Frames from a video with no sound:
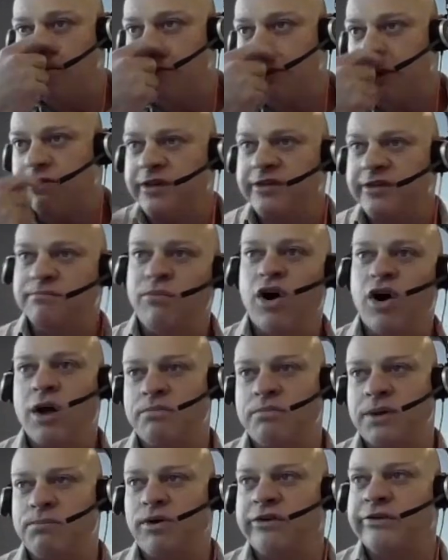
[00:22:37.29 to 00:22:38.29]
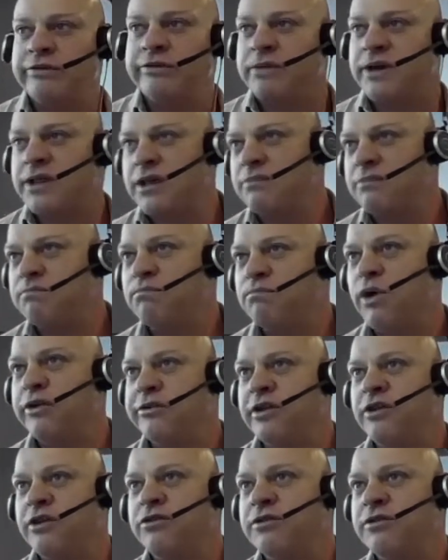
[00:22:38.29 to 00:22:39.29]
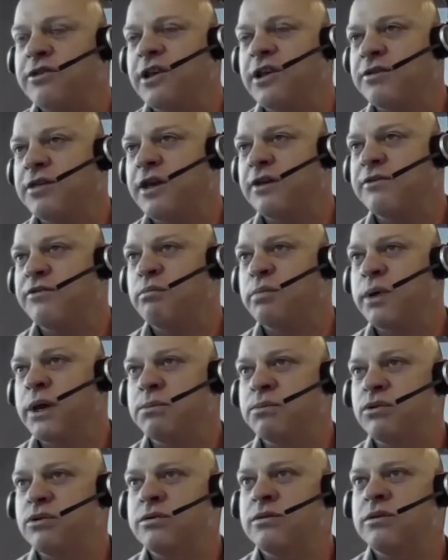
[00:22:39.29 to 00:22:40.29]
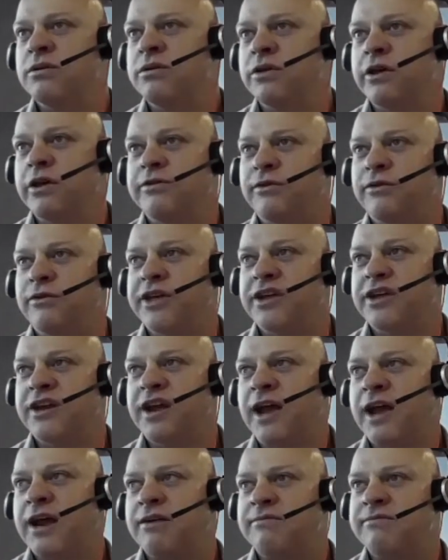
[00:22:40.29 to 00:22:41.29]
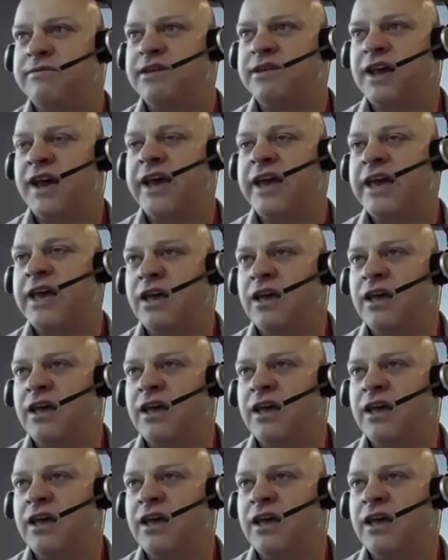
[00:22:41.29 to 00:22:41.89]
and this might be possibly the most interesting thing for people, useful thing out of today